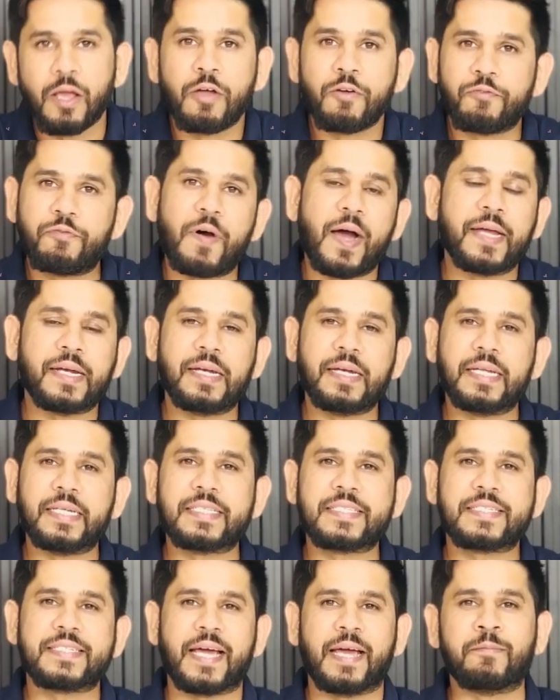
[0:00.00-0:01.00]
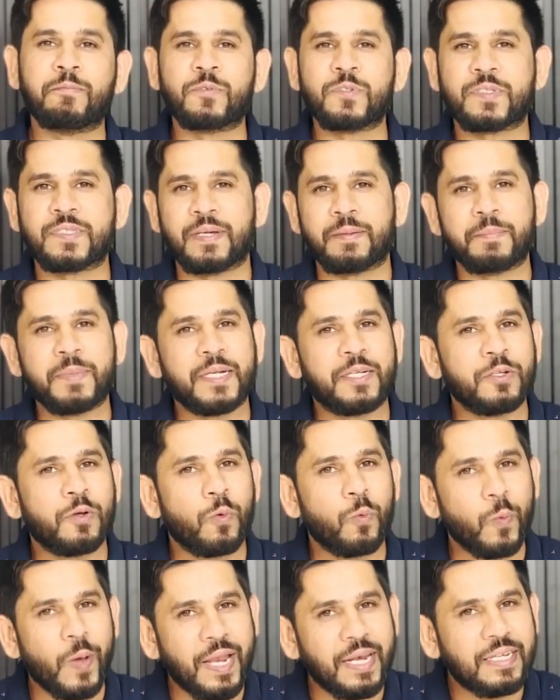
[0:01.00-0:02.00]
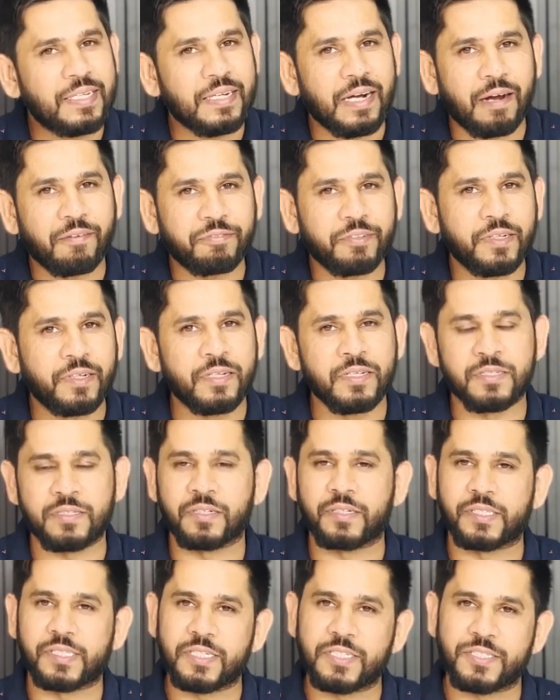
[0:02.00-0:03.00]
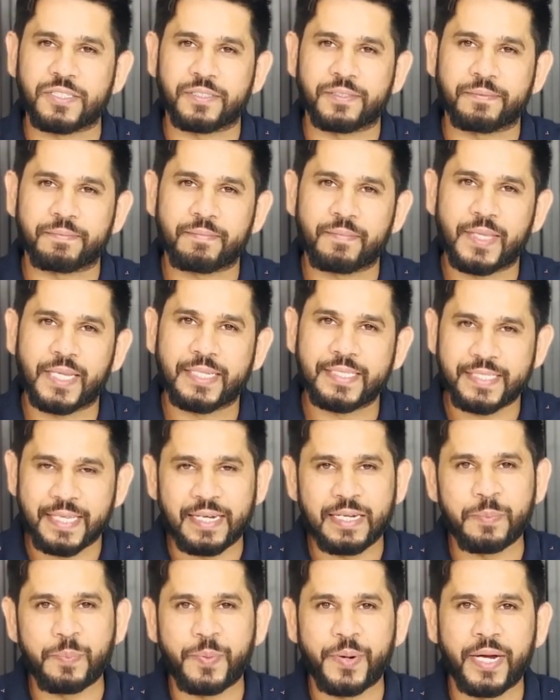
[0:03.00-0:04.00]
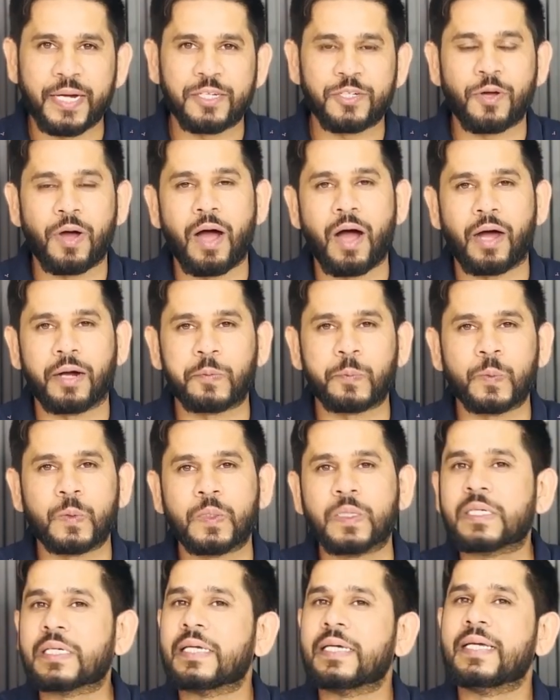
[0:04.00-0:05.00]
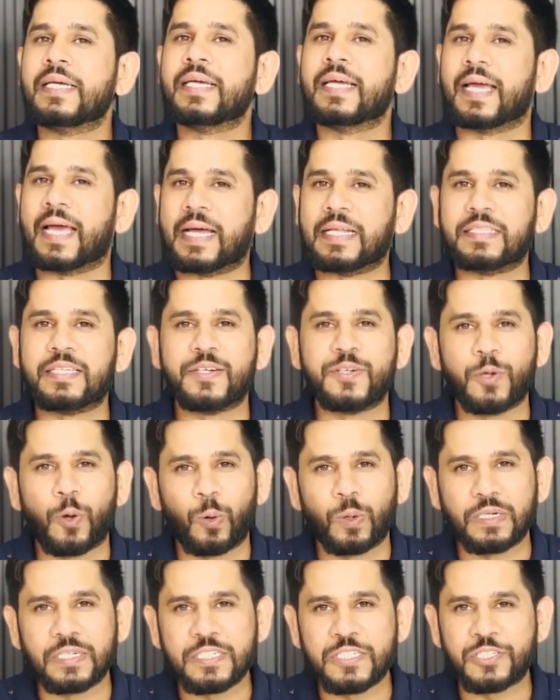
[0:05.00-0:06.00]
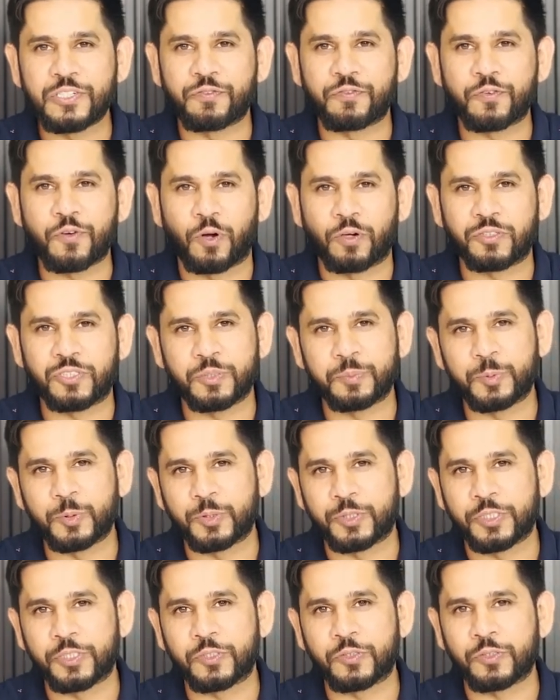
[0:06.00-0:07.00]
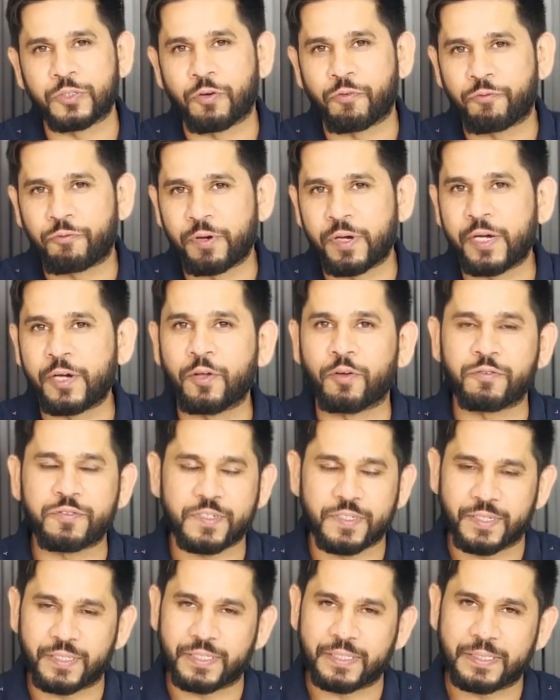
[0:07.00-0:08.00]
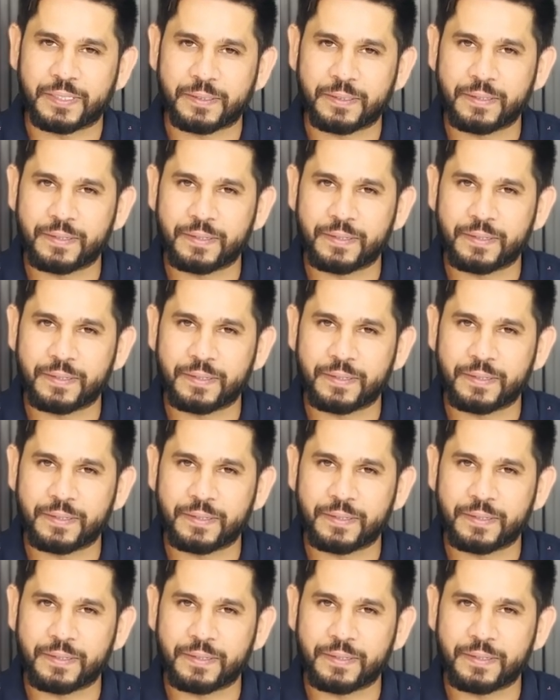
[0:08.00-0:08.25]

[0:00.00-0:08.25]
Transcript: Finally, it's time to submit your well-crafted dissertation. Celebrate your hard work and the knowledge you've contributed to your field of study.